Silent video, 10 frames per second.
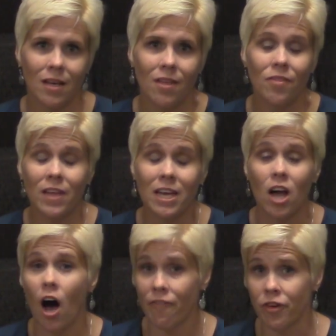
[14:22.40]
Then
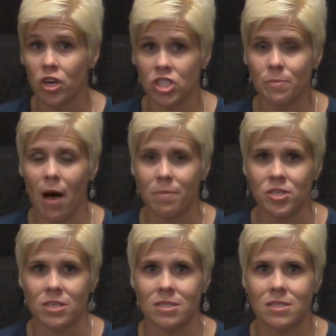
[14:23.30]
offer her some
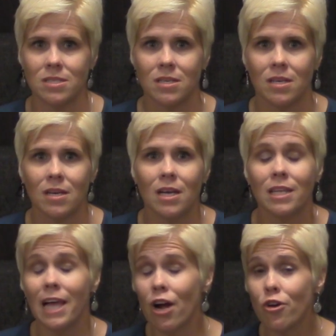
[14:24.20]
options.
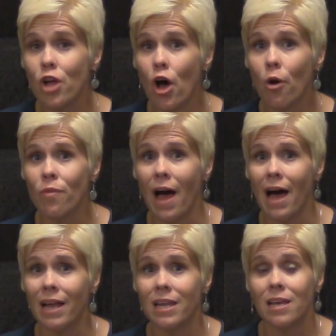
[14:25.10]
Let her know
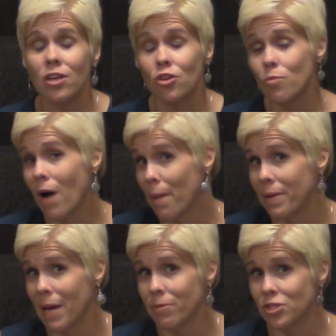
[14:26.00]
that you might
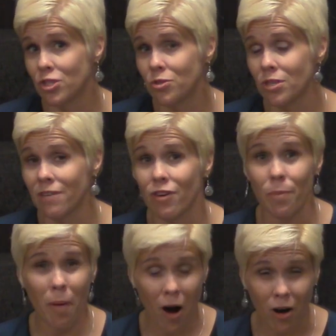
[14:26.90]
be able to deliver a
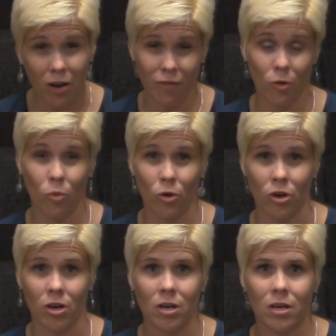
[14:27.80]
part of her
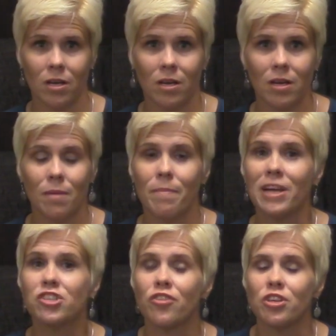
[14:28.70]
order. Make
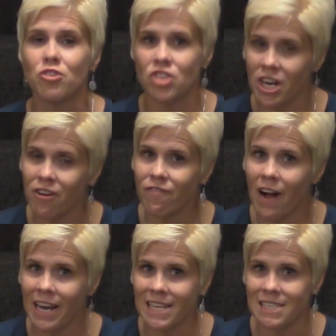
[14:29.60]
sure that you check her
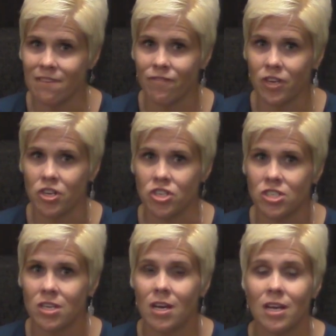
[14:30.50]
financing
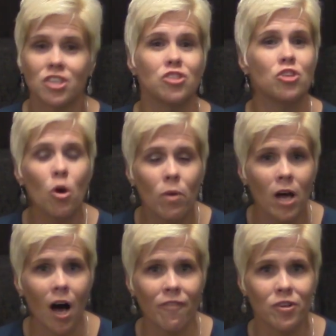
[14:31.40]
first, because you don't want to
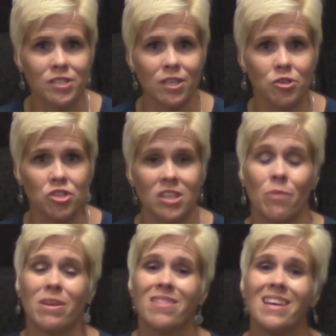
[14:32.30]
offer a solution that
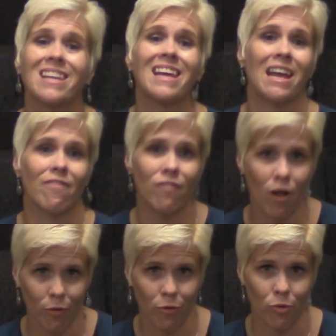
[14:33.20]
we then can't
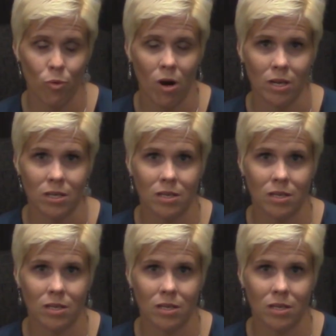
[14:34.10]
follow through on.